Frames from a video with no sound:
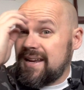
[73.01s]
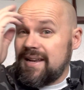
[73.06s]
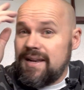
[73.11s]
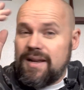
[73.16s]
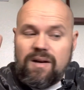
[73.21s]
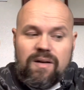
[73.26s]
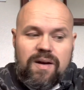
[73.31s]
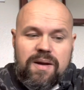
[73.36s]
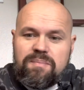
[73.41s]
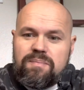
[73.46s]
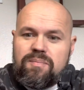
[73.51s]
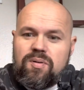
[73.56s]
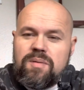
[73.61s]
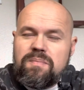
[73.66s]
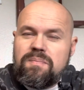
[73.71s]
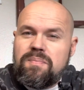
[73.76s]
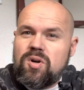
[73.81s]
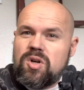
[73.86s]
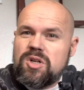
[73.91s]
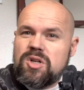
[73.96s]
Now I
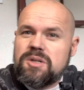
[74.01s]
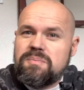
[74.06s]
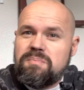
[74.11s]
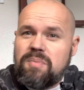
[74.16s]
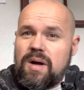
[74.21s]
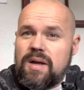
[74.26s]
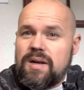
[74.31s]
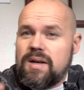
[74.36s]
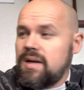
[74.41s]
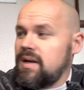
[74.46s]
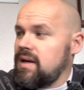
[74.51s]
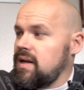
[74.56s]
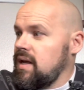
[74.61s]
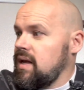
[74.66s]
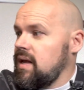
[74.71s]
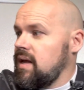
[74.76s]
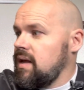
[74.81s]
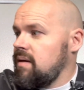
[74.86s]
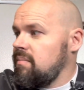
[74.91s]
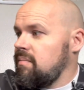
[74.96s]
put push button,
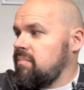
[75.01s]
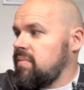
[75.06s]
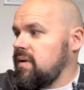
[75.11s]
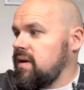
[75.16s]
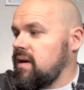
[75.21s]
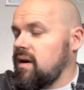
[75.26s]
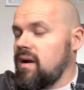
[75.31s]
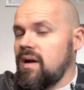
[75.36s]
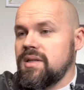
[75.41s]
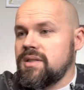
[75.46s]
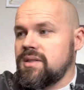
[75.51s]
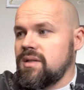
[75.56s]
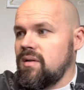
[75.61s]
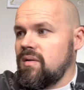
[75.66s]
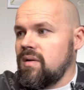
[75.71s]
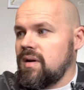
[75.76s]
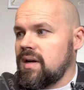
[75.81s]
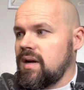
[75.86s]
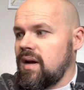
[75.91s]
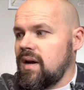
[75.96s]
but it
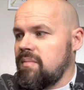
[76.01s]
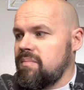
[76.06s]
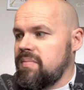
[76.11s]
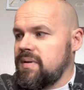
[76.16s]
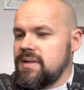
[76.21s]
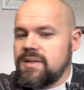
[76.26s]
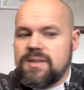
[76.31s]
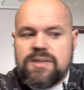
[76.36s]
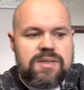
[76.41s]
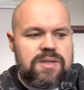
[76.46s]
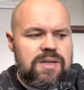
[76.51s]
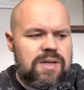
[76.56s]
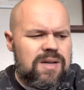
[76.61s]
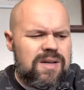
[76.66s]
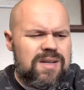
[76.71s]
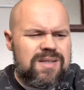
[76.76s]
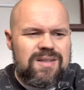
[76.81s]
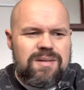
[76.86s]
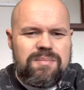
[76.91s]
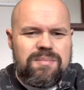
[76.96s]
also encompassed, and it
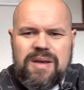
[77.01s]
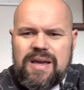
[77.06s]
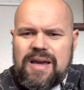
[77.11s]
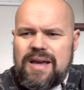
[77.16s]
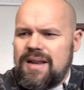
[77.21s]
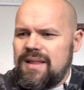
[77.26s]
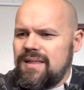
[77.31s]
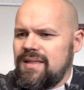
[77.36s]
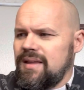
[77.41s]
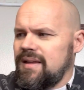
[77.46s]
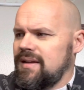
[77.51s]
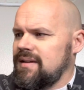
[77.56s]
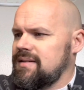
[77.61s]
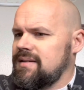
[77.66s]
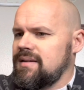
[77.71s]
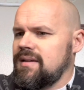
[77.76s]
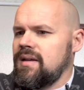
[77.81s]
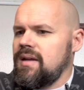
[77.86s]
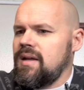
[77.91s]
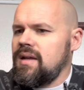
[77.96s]
doesn't let me edit things.